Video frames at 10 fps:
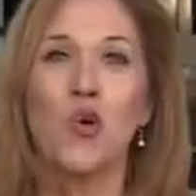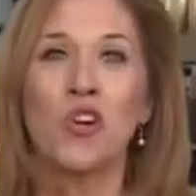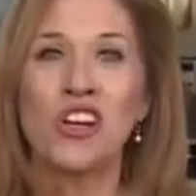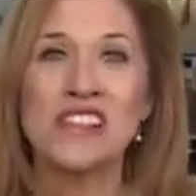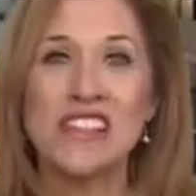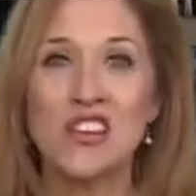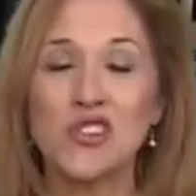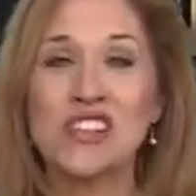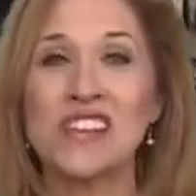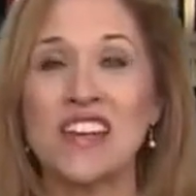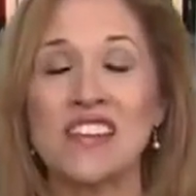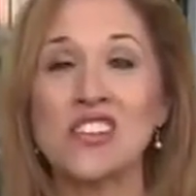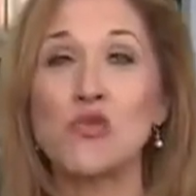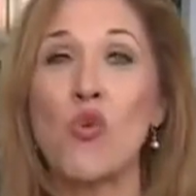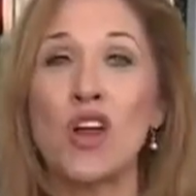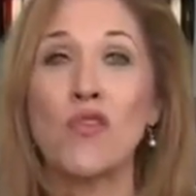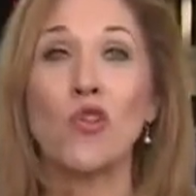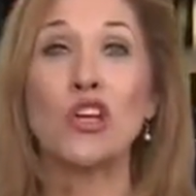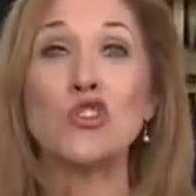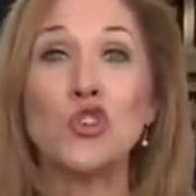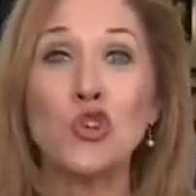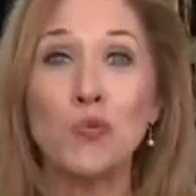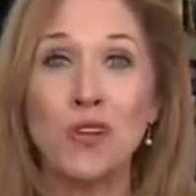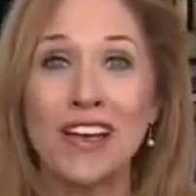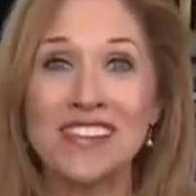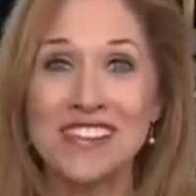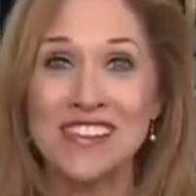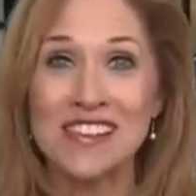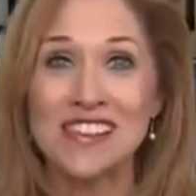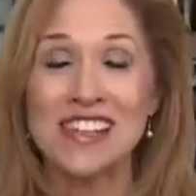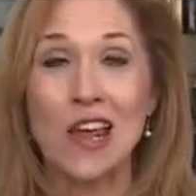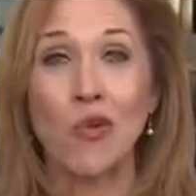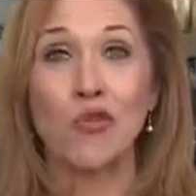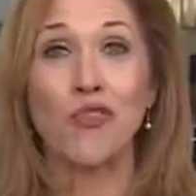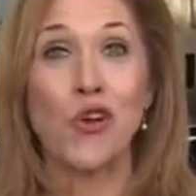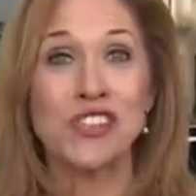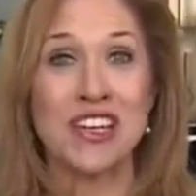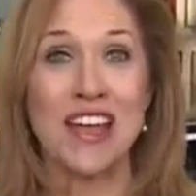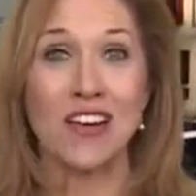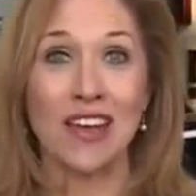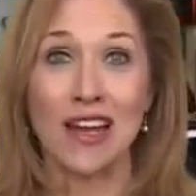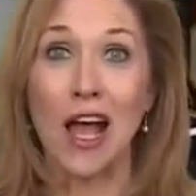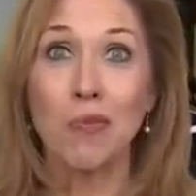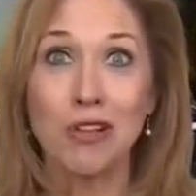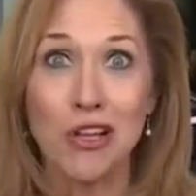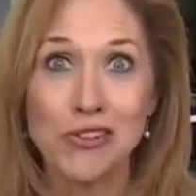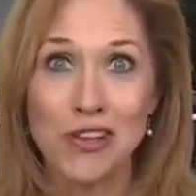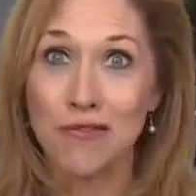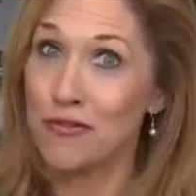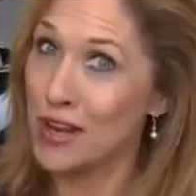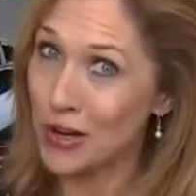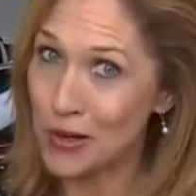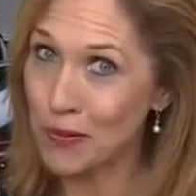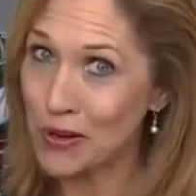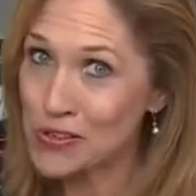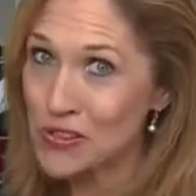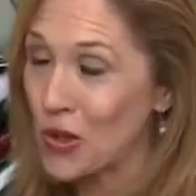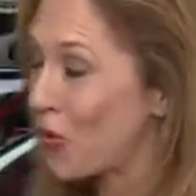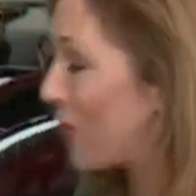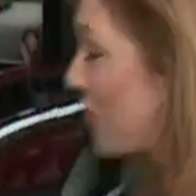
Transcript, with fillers: We're in Century City. This is one of only two places in the state where folks can now get up close and very personal